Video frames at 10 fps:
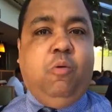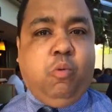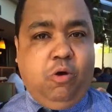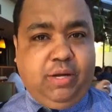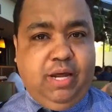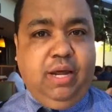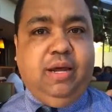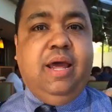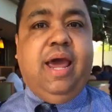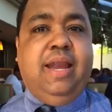working
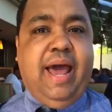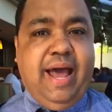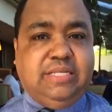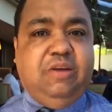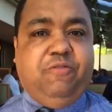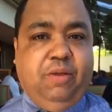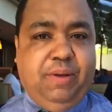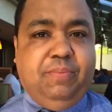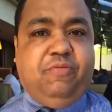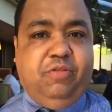and asking for the
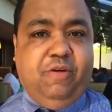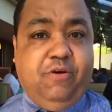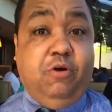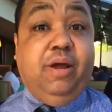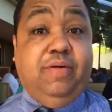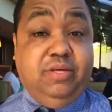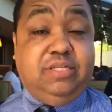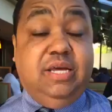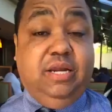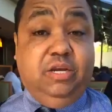people for their vote in the
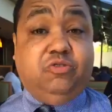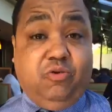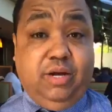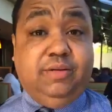city of Detroit.